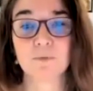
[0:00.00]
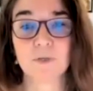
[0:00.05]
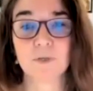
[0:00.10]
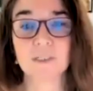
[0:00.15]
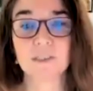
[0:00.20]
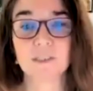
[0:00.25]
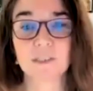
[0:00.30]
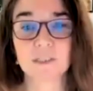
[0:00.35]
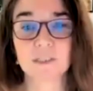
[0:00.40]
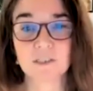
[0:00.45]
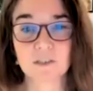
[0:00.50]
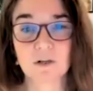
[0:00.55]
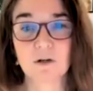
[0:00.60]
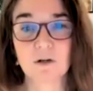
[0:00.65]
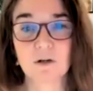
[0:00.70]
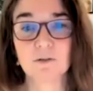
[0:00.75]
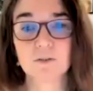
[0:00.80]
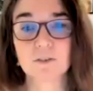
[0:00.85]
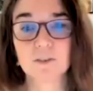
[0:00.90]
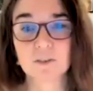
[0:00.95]
brings us
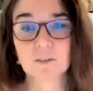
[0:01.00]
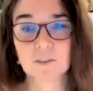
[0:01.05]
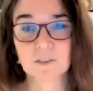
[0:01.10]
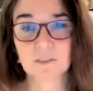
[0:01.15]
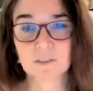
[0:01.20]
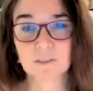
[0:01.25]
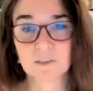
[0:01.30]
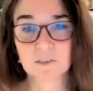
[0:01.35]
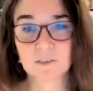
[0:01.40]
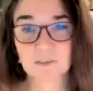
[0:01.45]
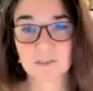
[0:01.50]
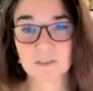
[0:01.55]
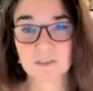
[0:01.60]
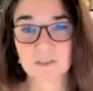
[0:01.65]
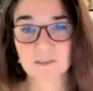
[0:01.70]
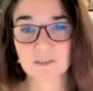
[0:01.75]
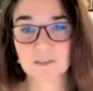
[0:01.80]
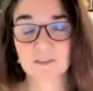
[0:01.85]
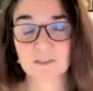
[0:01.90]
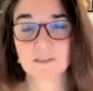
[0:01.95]
closer.
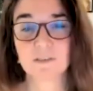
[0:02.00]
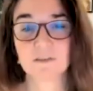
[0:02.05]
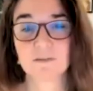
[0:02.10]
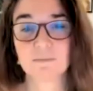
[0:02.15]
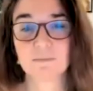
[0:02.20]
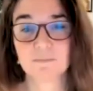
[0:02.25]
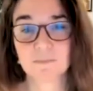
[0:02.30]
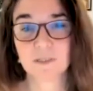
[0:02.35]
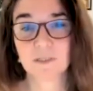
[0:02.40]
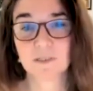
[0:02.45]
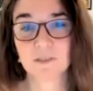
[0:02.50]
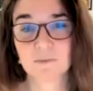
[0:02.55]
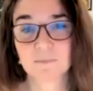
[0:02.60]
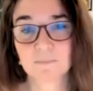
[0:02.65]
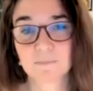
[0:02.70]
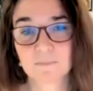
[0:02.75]
Yeah.